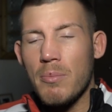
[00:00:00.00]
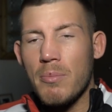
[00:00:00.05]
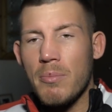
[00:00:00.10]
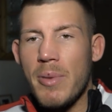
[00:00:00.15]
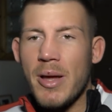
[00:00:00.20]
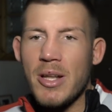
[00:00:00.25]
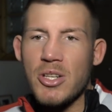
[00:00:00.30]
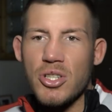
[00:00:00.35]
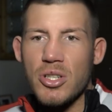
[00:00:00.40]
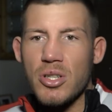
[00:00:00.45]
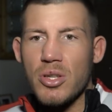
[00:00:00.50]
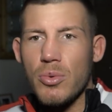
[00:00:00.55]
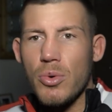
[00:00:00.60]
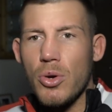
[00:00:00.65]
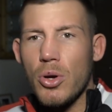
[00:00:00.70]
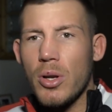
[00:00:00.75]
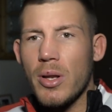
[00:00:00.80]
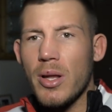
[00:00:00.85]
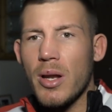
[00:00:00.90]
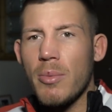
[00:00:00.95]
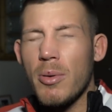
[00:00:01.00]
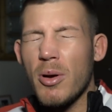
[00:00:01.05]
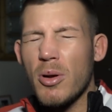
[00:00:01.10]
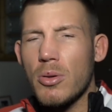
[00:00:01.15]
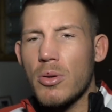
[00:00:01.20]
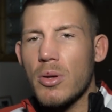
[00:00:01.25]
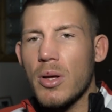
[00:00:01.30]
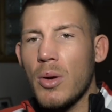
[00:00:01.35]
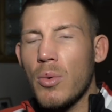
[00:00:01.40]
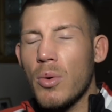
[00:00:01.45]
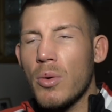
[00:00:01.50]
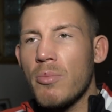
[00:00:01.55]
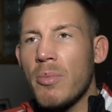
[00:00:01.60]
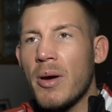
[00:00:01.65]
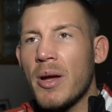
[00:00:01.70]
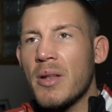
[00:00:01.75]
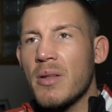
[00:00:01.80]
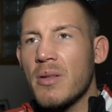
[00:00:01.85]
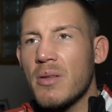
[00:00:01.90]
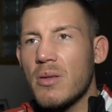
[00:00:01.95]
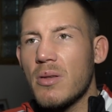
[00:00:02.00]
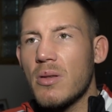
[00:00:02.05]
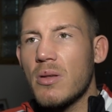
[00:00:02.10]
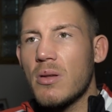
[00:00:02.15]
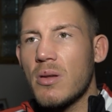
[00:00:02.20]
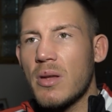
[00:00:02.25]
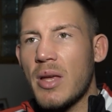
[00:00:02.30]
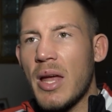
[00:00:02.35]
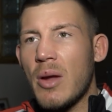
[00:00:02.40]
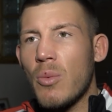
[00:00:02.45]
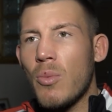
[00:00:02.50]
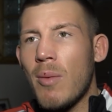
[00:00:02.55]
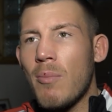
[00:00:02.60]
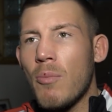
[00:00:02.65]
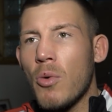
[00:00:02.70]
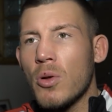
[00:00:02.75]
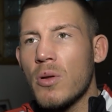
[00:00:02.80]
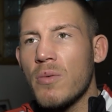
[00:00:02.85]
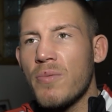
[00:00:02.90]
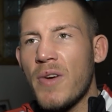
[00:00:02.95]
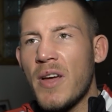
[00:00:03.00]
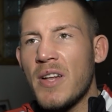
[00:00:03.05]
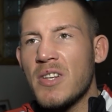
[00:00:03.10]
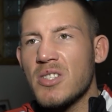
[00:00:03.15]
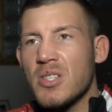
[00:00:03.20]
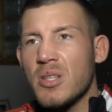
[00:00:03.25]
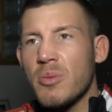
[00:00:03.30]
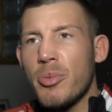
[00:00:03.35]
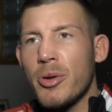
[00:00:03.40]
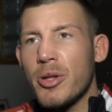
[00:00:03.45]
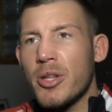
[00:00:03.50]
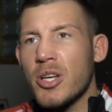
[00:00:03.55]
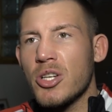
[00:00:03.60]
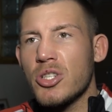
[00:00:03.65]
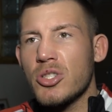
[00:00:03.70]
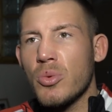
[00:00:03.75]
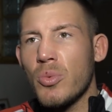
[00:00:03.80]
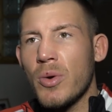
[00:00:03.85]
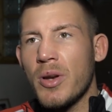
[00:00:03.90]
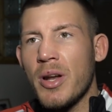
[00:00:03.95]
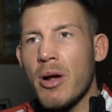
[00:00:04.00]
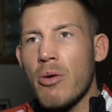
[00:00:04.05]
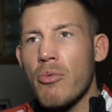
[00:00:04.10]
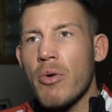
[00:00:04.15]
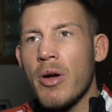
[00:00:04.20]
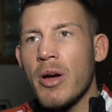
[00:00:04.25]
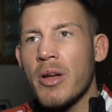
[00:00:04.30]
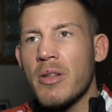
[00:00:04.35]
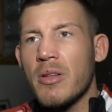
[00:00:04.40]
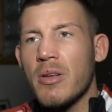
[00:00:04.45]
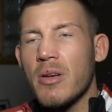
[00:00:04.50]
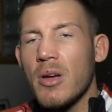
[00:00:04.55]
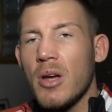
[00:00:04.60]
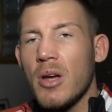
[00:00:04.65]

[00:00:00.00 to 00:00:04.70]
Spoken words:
Mentioned to you earlier about I wouldn't mind getting one more defence of the British to win outright,